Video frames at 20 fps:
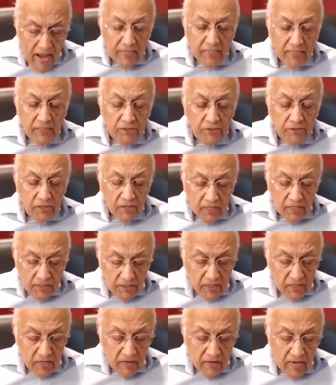As to
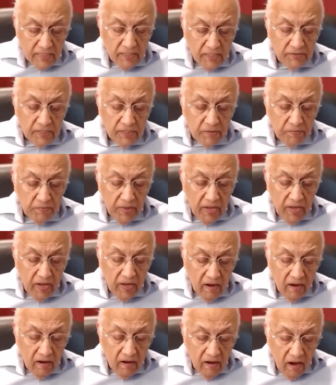consider as if
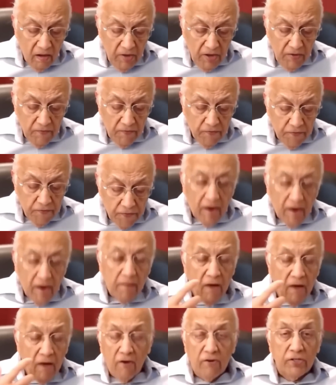something coming
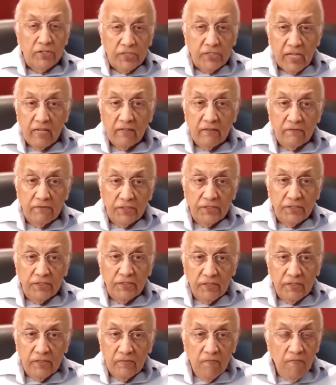from
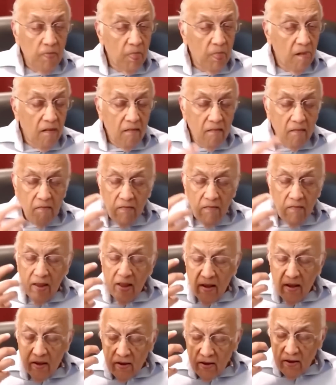ourselves.
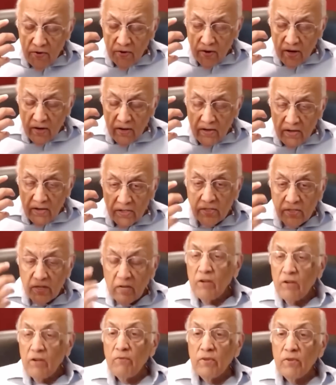You can
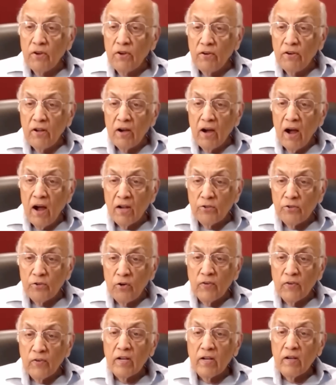determine with all your heart
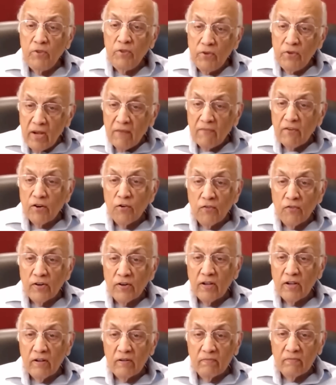to overcome, you'll never
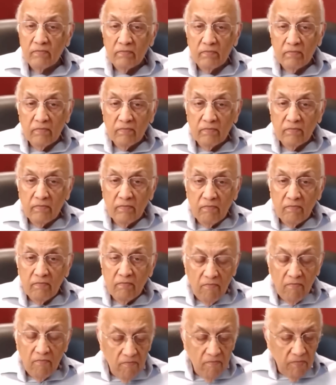overcome.
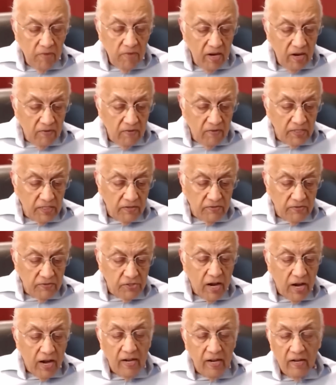Many of us have
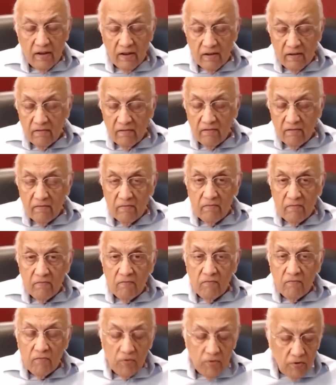tried.
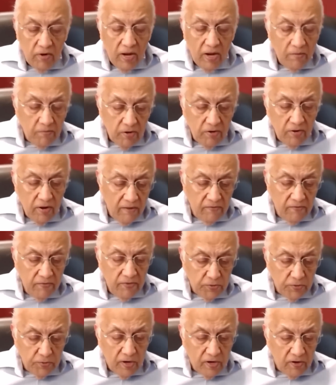Oh, I'm going to
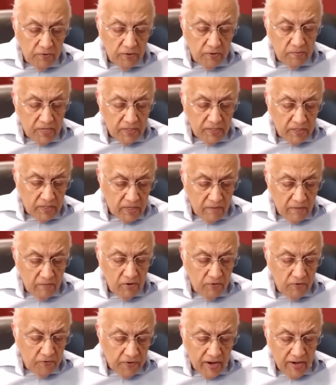have this wonderful message. I'm
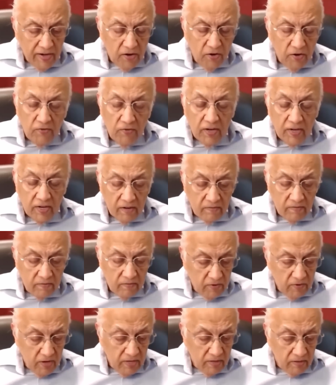going to fight and
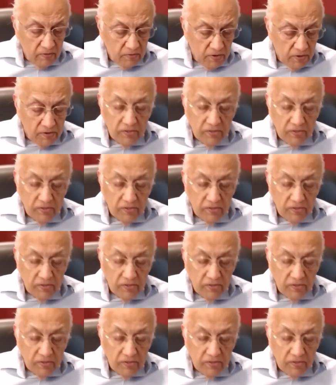overcome. Well,